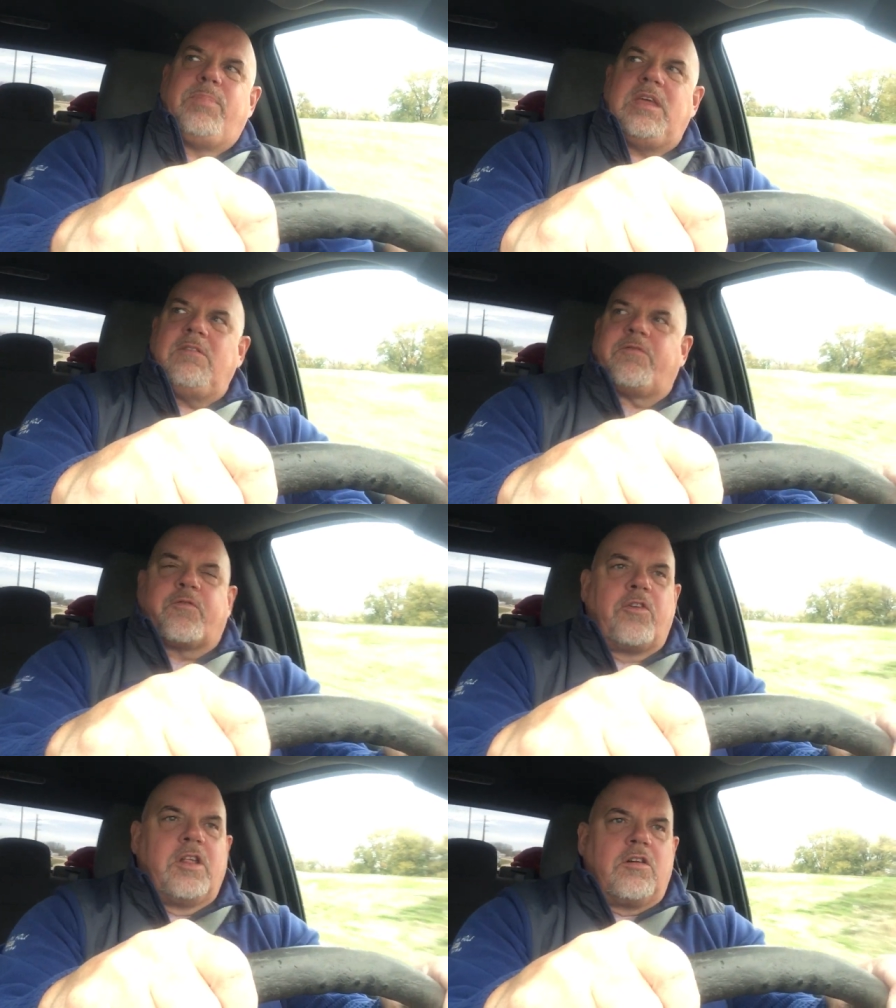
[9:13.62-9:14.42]
be
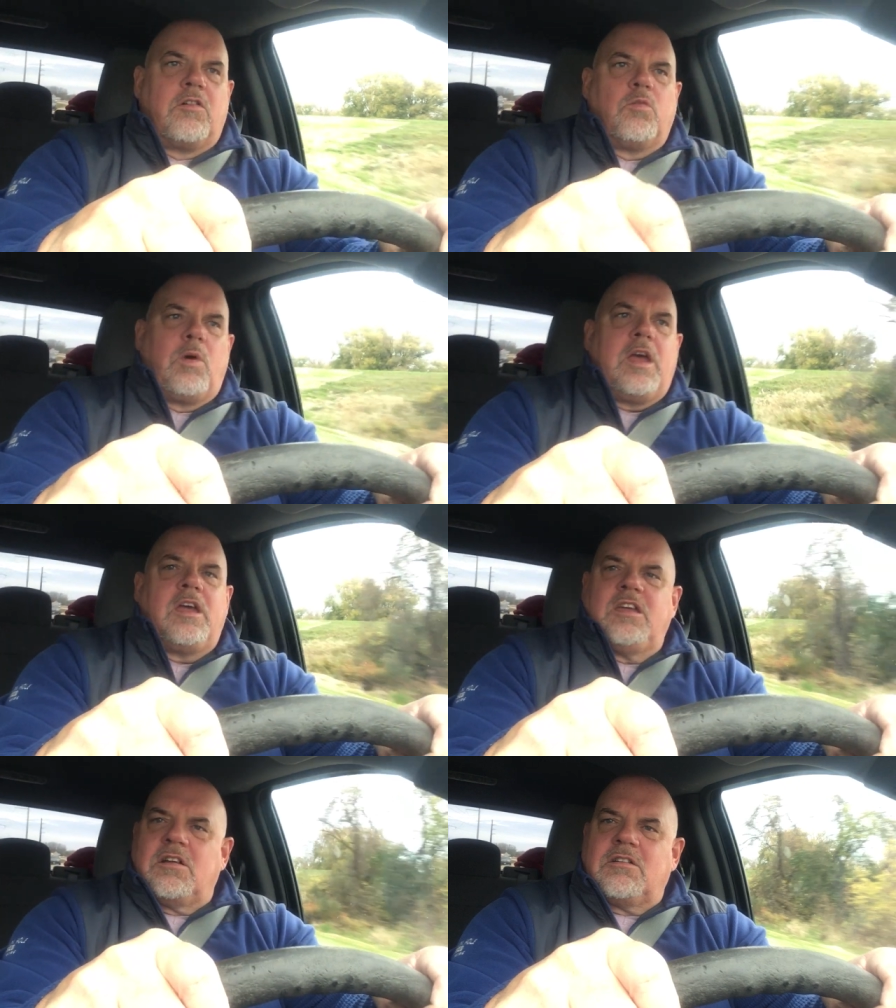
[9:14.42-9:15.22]
frittering
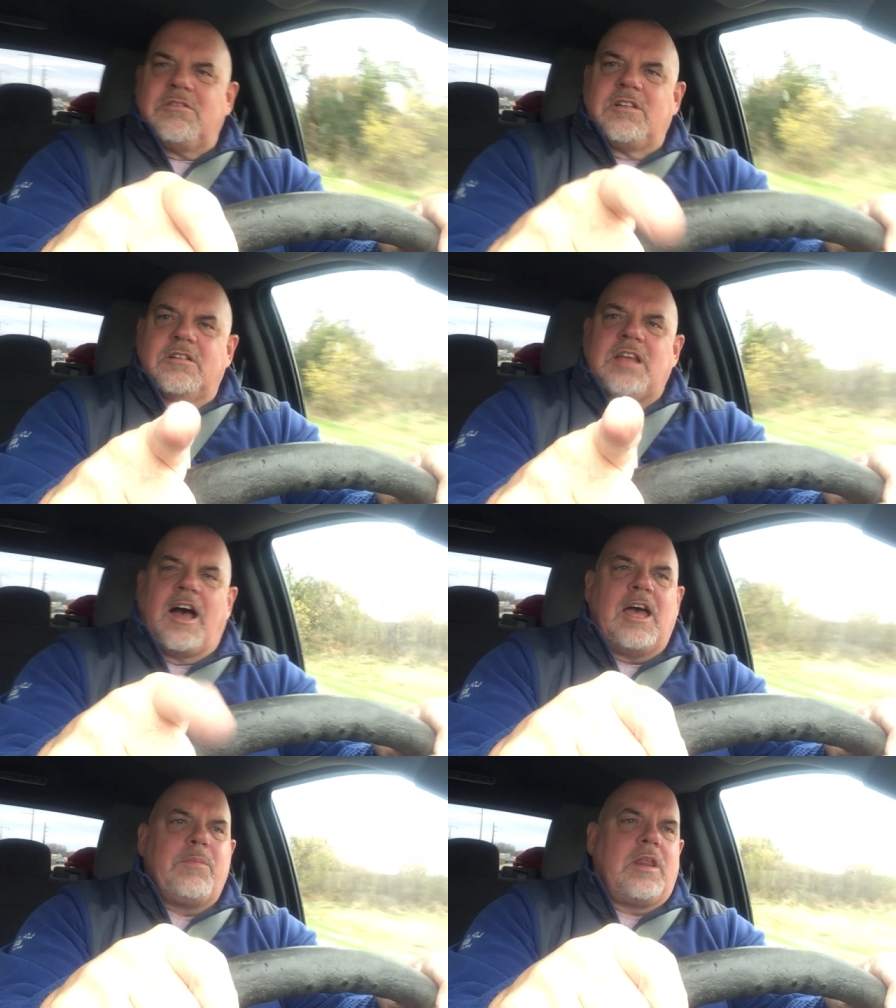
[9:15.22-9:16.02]
away your, your
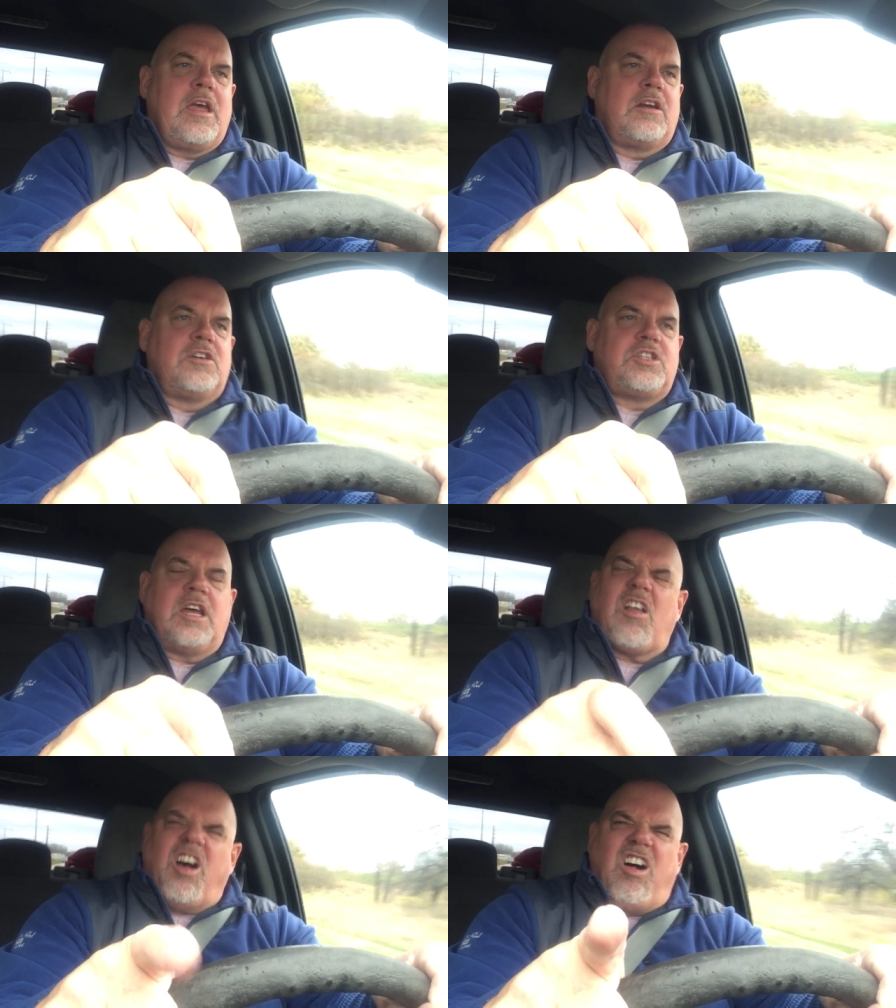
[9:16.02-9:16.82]
time and
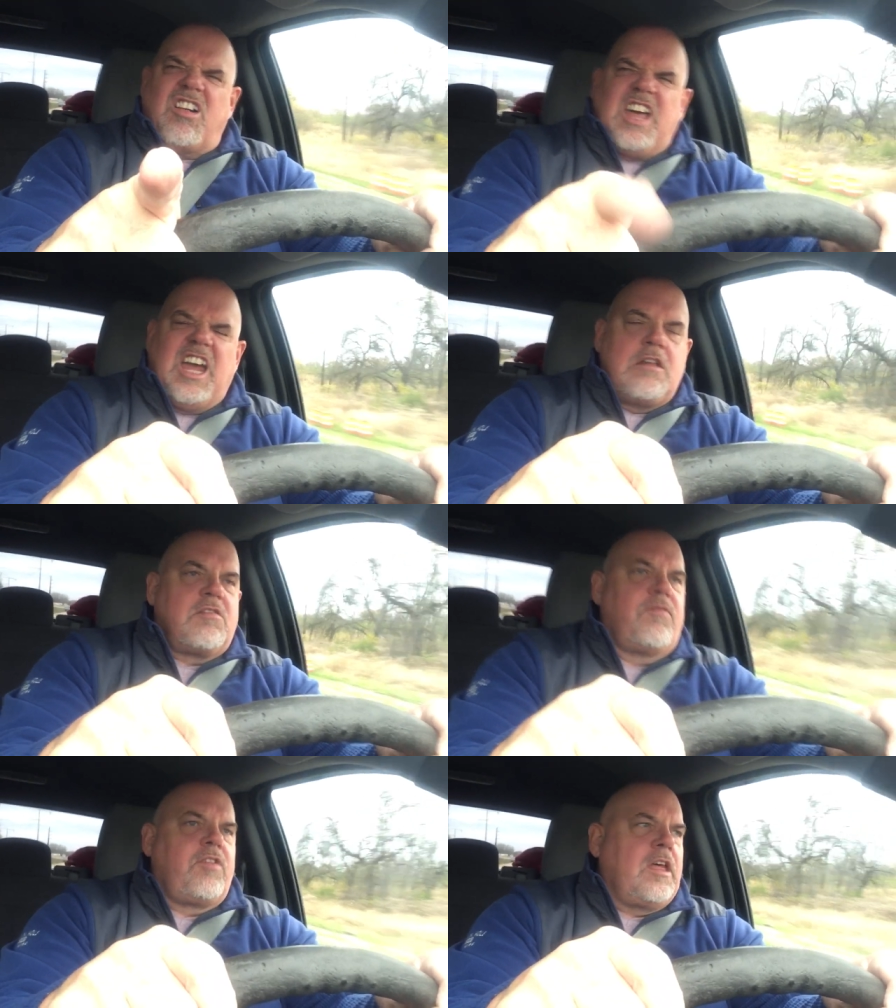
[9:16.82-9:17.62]
energy on all
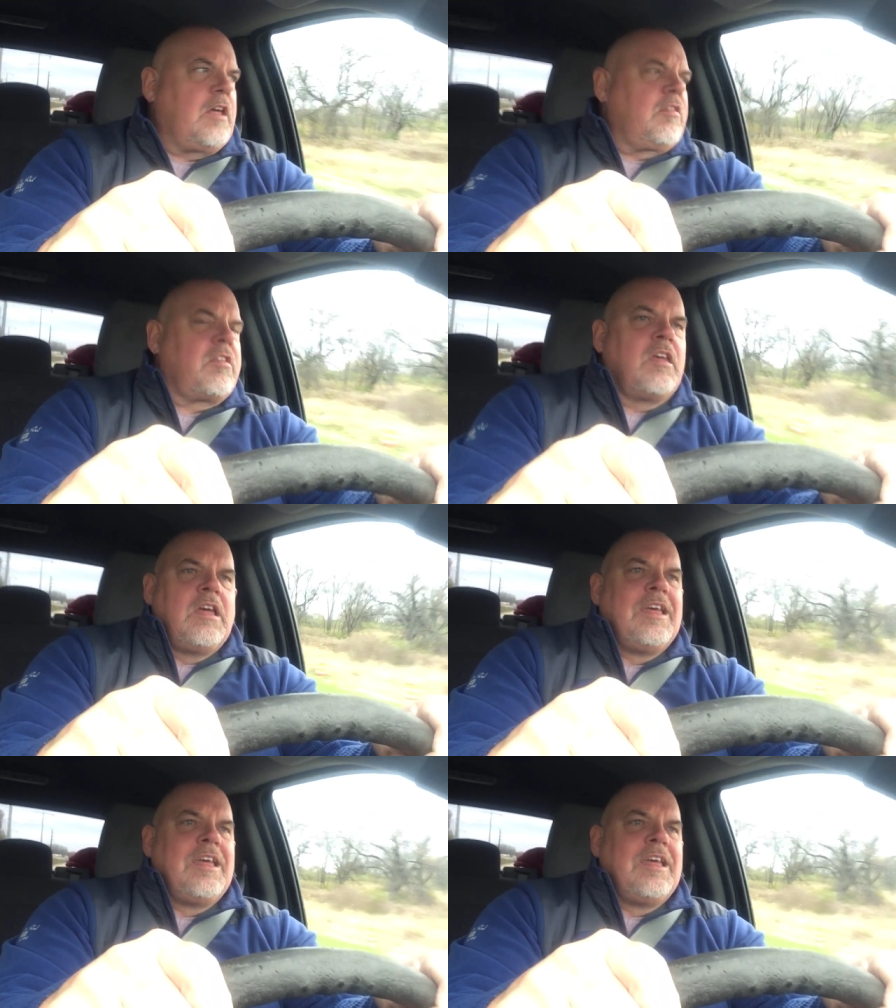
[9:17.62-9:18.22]
kinds of things.